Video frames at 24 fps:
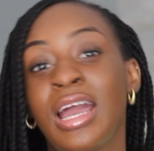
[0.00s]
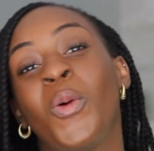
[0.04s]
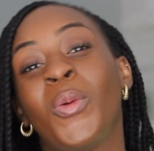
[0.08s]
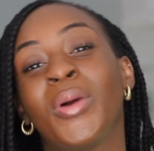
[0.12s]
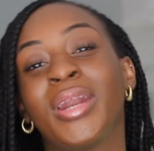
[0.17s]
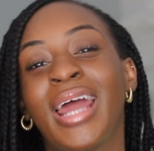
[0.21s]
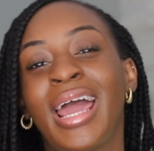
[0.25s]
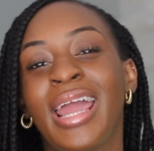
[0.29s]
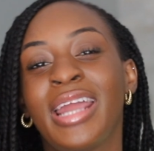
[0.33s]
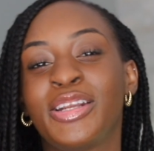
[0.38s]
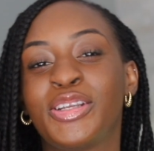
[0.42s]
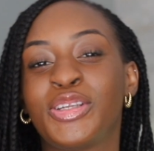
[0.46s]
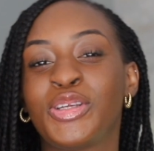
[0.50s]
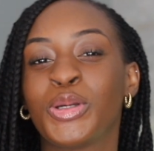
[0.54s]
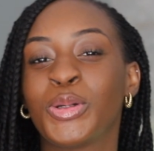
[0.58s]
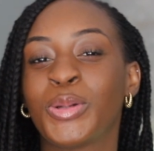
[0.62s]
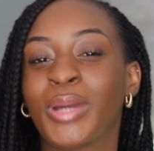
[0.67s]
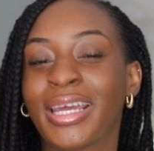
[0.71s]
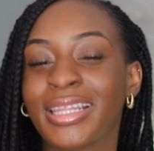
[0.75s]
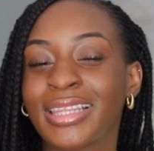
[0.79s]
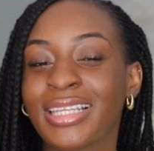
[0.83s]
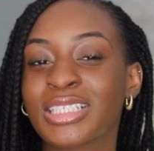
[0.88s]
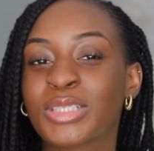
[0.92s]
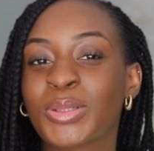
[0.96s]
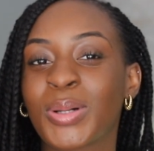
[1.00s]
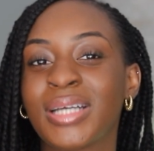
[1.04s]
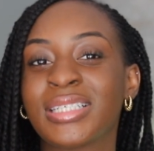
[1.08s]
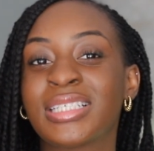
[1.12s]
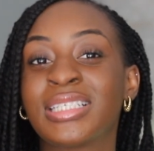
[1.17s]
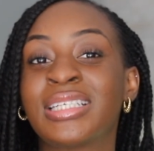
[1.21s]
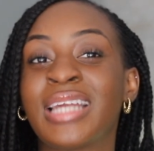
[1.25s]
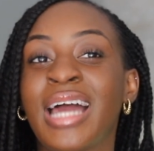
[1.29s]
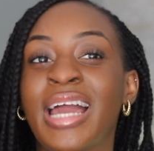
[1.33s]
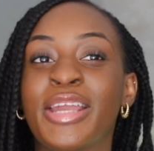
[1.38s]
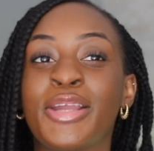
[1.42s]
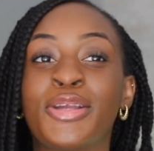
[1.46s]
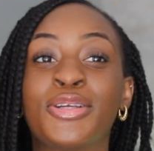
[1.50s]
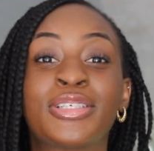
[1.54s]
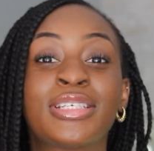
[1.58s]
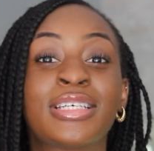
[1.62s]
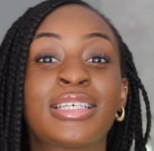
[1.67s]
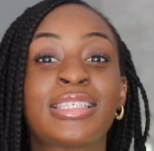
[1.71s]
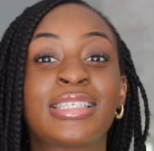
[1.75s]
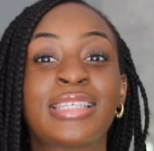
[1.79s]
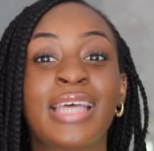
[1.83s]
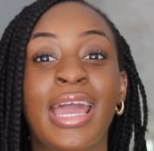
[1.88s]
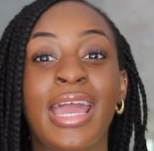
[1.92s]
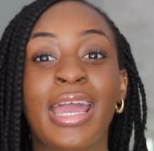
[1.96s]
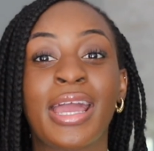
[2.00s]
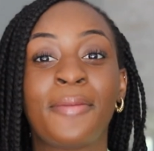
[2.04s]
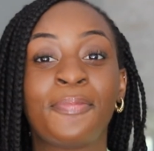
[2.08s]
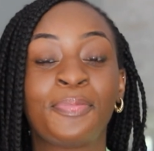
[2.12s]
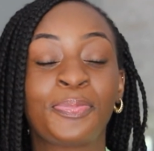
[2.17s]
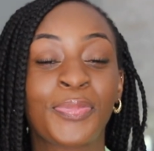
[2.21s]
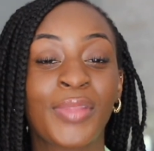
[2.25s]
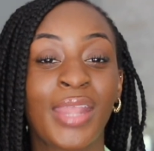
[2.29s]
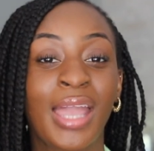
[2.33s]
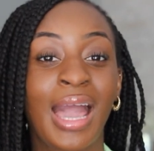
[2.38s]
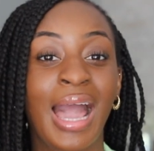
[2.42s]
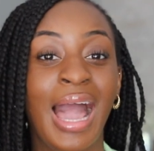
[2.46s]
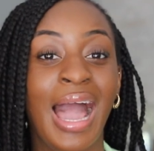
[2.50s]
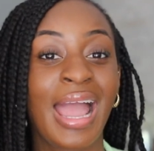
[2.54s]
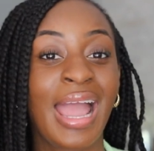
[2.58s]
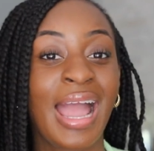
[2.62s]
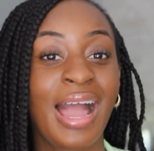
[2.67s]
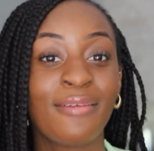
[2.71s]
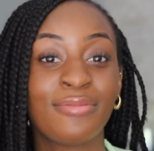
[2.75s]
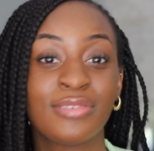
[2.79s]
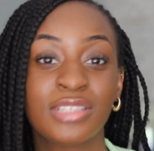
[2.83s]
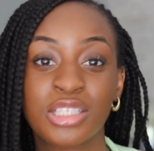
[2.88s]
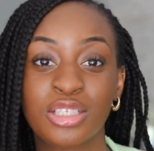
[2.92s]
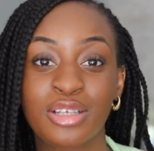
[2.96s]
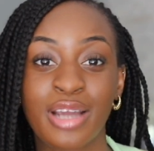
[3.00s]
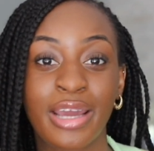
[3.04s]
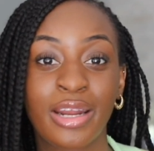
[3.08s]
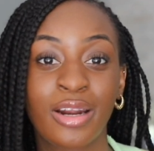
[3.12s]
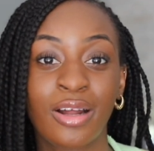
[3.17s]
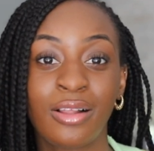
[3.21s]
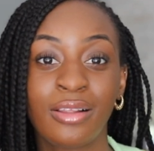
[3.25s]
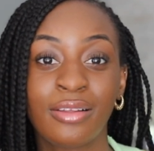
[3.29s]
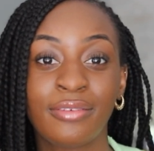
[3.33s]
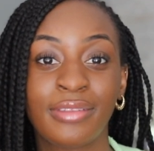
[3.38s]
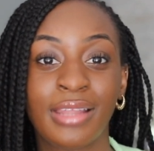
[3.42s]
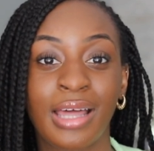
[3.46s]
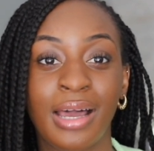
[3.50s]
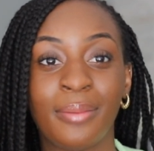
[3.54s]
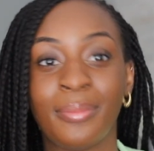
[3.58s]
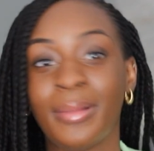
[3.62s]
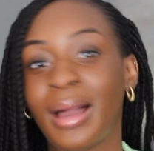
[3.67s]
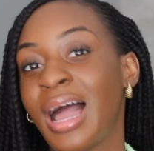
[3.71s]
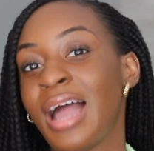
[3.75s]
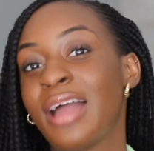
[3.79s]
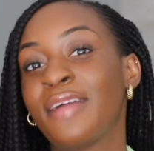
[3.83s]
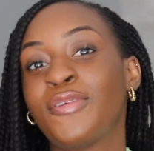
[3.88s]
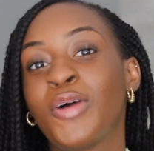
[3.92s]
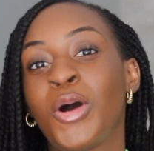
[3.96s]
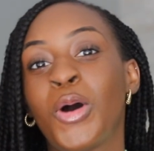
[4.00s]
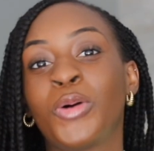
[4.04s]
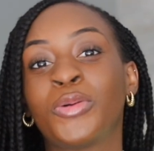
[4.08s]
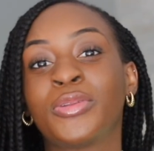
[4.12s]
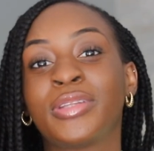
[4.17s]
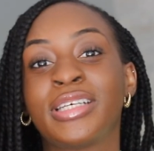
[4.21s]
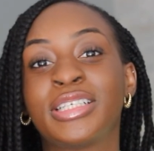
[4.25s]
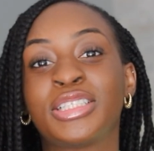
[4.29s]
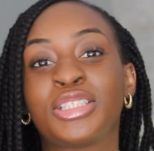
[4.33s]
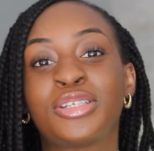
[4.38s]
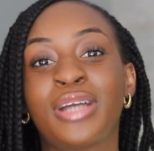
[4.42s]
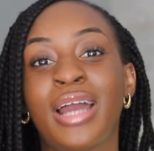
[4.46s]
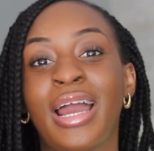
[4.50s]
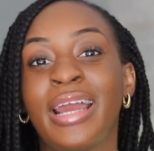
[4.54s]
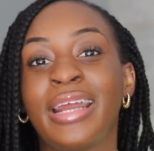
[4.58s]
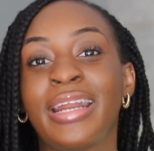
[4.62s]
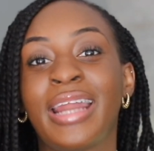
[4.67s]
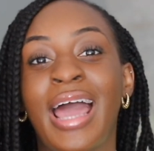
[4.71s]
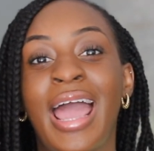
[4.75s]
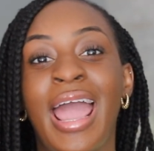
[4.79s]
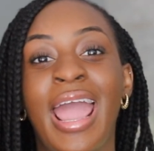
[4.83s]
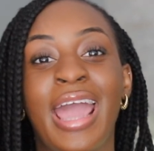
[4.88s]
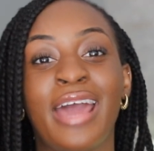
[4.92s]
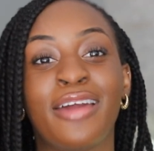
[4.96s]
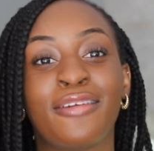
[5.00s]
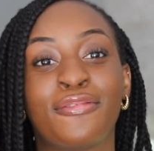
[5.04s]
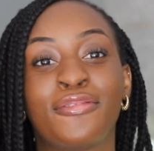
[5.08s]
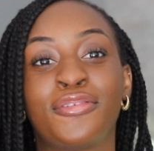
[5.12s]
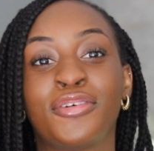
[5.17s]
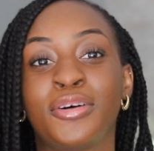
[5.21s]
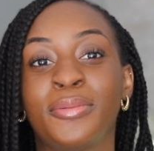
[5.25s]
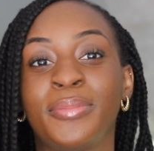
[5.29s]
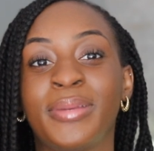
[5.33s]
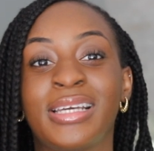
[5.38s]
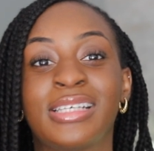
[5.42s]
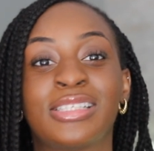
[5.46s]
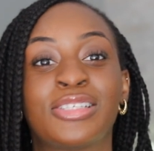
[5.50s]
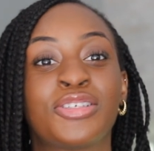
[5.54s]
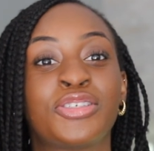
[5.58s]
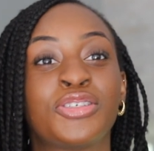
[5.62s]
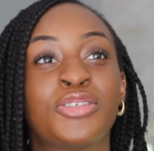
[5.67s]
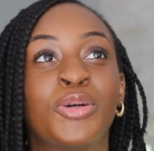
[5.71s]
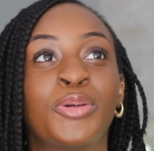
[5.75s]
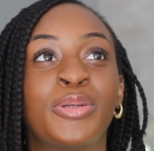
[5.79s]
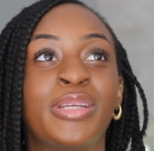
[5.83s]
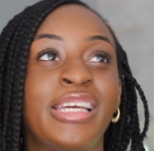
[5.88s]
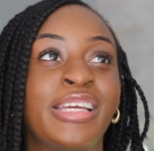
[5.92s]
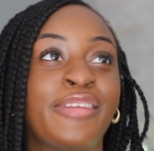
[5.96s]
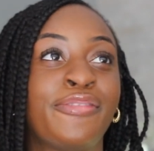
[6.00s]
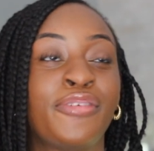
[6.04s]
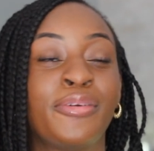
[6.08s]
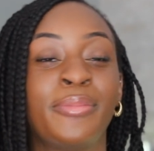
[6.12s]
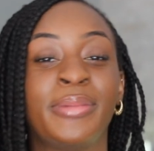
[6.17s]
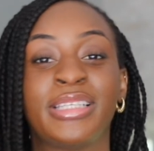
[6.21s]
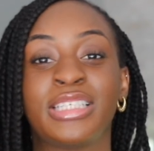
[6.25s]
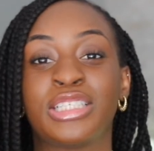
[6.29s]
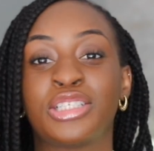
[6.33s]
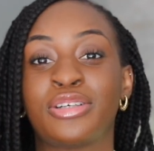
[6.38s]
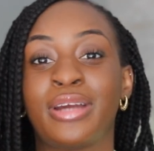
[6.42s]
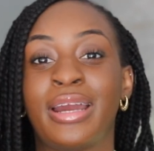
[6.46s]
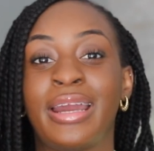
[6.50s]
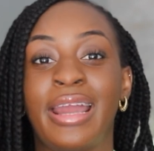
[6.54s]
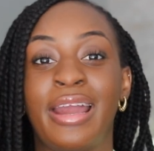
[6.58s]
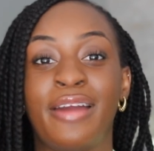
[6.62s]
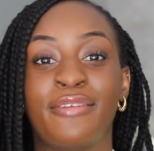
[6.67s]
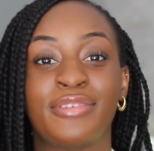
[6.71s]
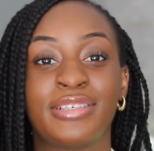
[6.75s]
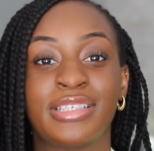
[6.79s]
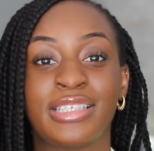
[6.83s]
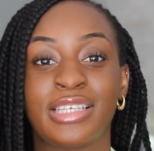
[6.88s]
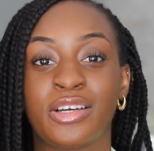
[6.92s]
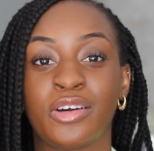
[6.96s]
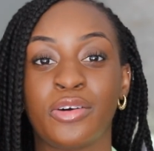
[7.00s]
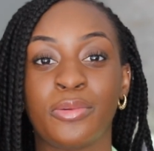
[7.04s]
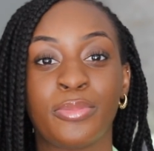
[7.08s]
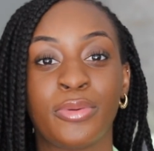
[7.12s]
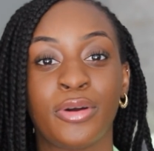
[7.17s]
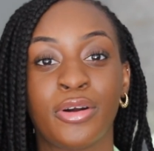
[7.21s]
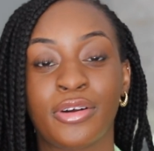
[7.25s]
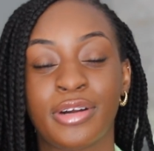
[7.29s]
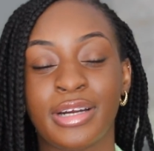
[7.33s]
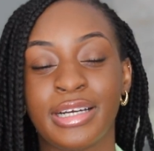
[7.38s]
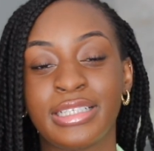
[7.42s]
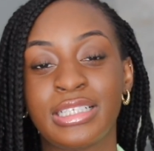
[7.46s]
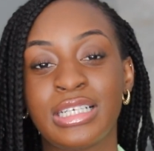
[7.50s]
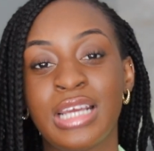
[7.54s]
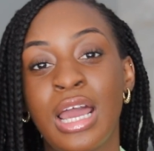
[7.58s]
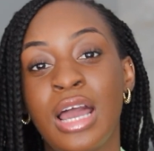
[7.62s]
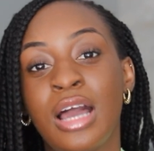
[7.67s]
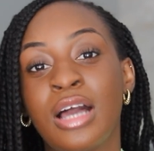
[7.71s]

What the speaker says: When I do get this question, I usually say, I haven't tried all of them. I've only tried a handful because there's no need for me to try every single brokerage.